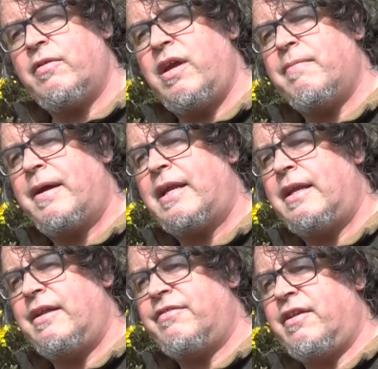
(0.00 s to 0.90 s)
away back in the
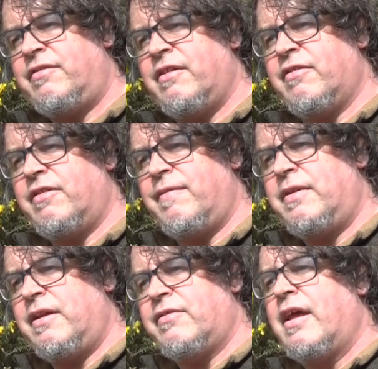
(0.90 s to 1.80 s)
late 60s and
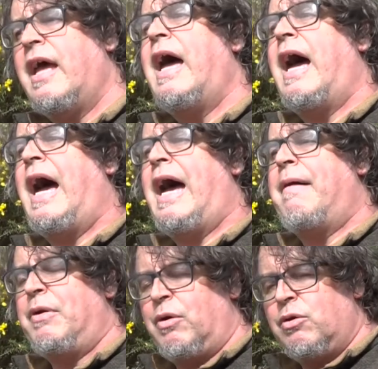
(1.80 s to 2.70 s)
70s.
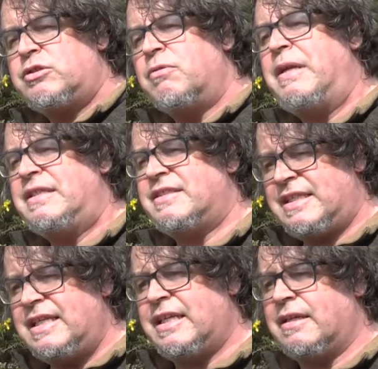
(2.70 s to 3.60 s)
Now I know some places
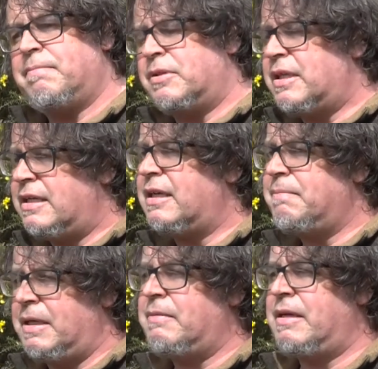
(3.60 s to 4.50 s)
still did it, but
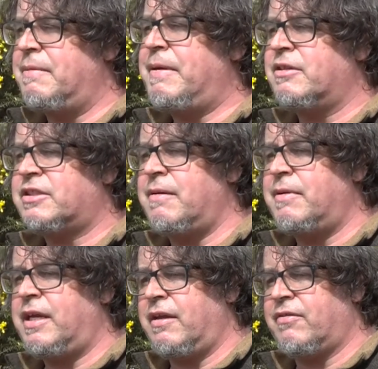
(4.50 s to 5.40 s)
in the bigger scheme
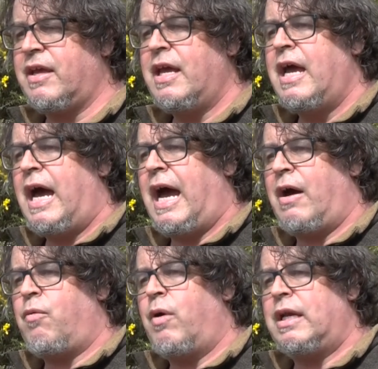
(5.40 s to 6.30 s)
of things,
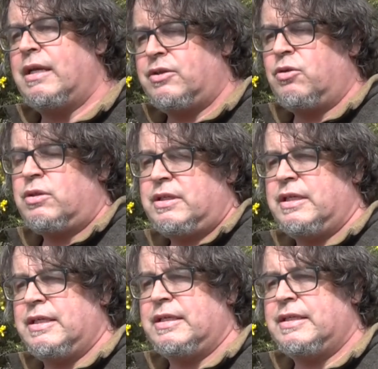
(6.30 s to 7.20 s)
while it took
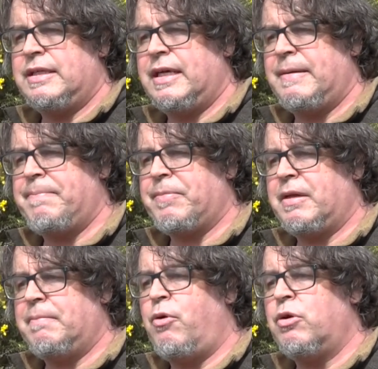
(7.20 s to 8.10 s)

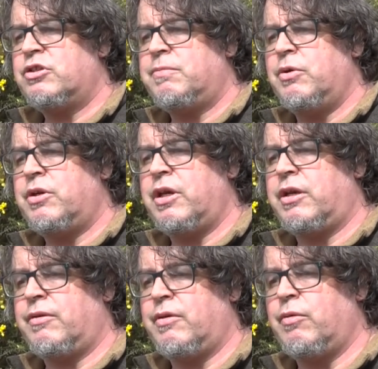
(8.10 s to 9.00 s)
the Polish community
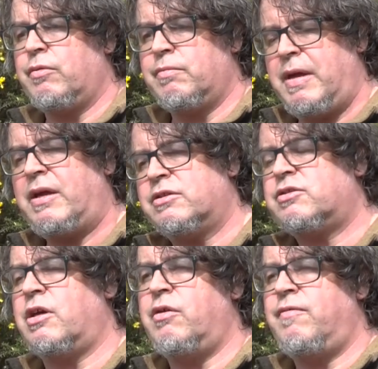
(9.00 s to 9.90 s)
to make us
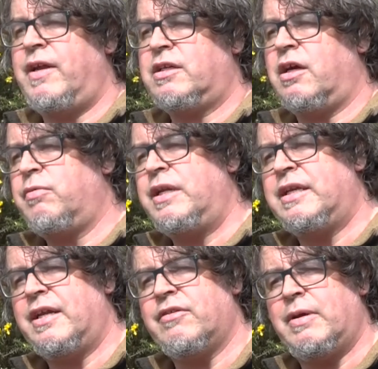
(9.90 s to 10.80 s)
kind of reflect, God, we did
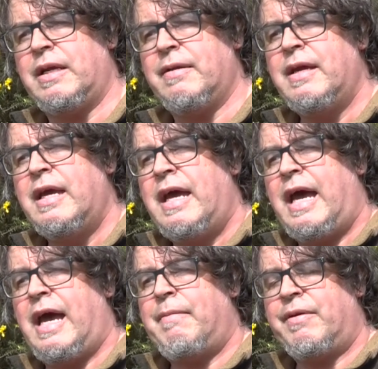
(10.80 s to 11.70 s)
that as well.
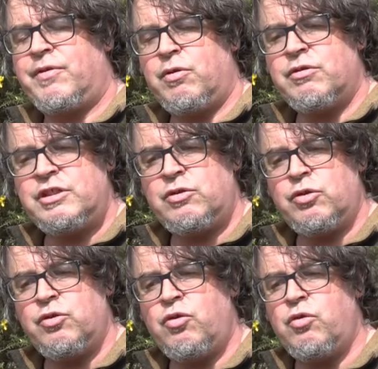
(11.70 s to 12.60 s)
And for those of you who
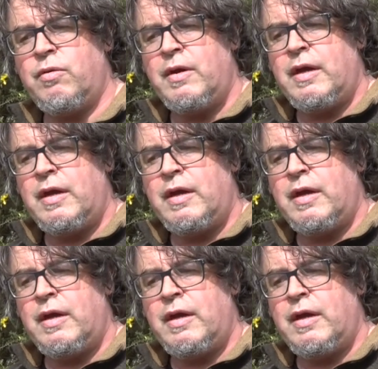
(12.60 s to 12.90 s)
don't know,